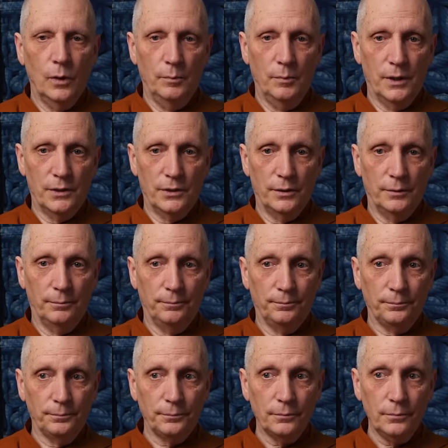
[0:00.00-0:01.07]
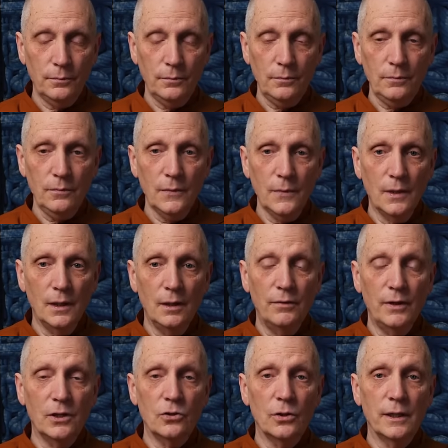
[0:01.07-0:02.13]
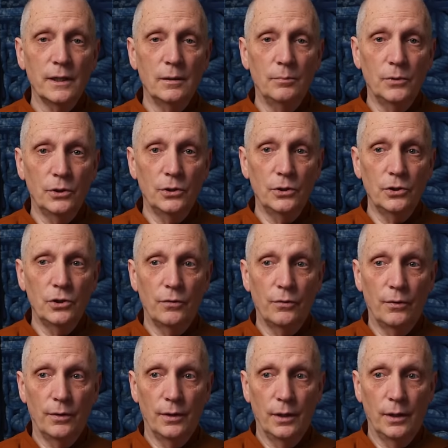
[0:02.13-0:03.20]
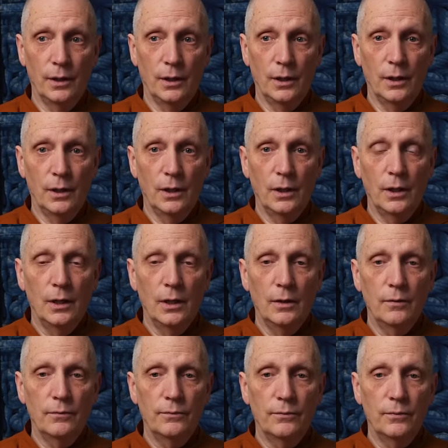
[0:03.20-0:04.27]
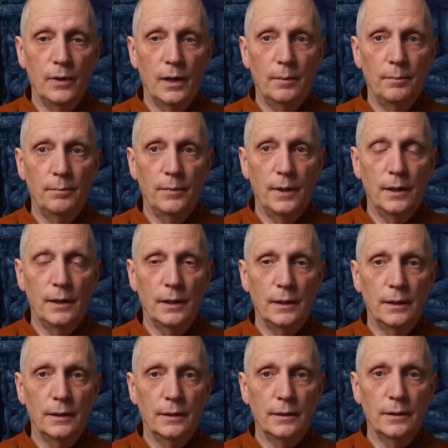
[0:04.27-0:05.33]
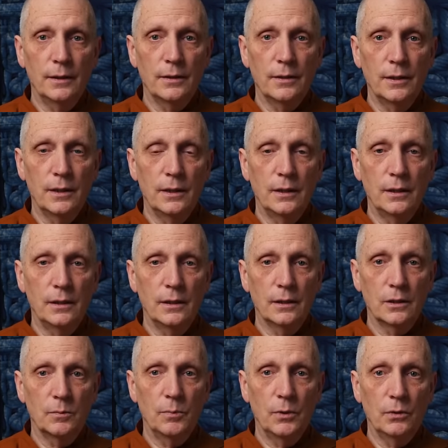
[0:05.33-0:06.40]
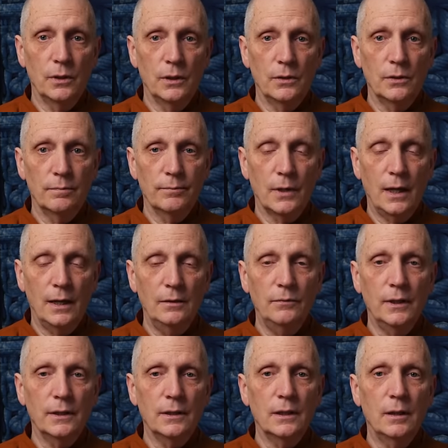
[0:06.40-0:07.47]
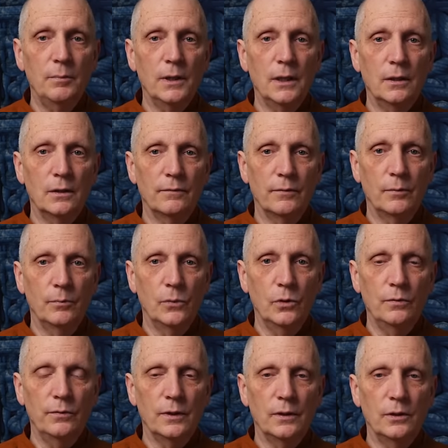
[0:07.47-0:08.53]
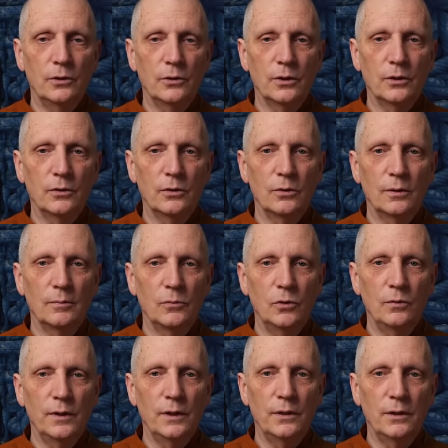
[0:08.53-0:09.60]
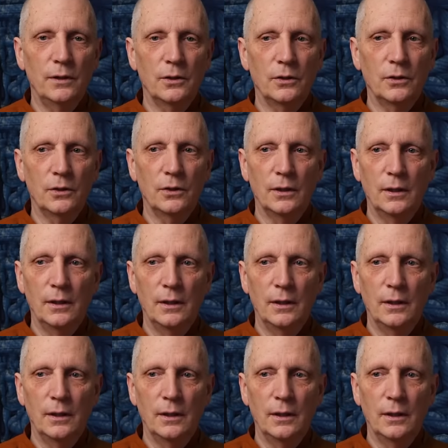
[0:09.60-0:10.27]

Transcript: One must eventually emerge from uh, the experience, kind of like coming out of a movie. You know, you go to a movie theater